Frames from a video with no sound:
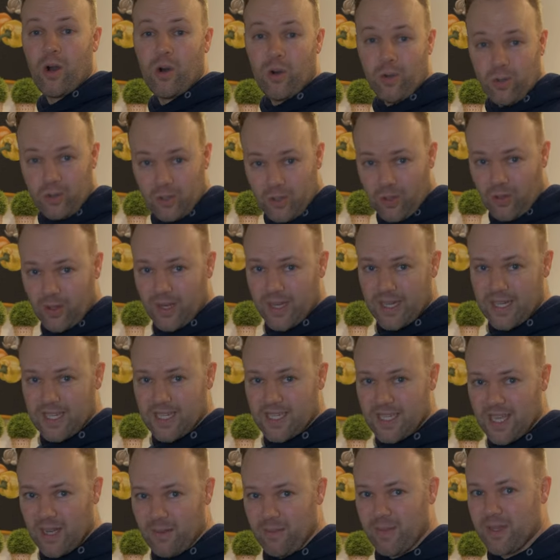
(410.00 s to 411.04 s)
own
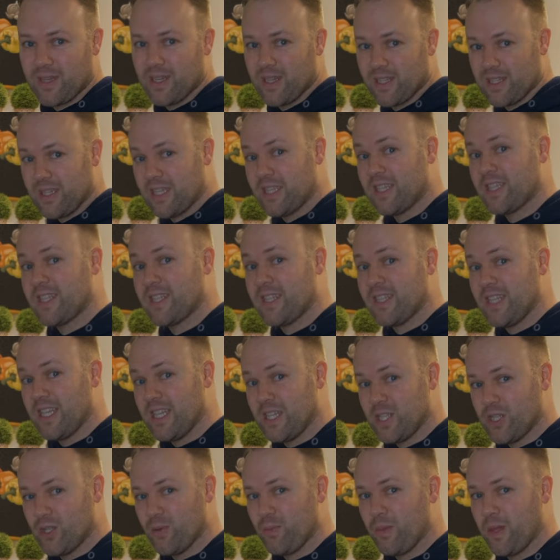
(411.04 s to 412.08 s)
longanisa because it
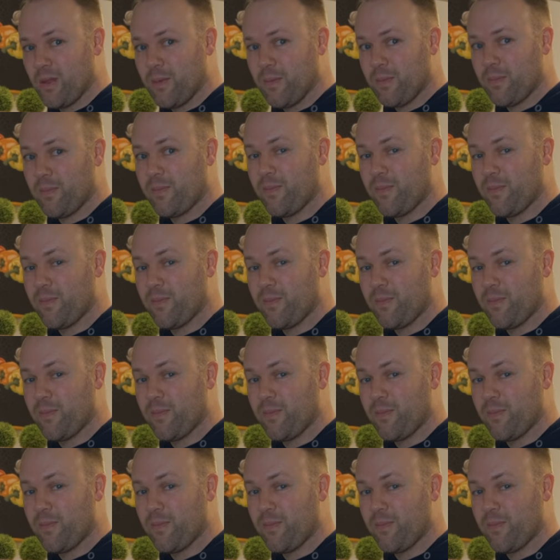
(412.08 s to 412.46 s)
needs to be